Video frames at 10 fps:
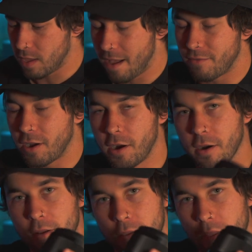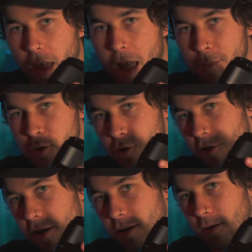have our aperture
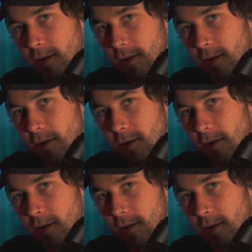ring.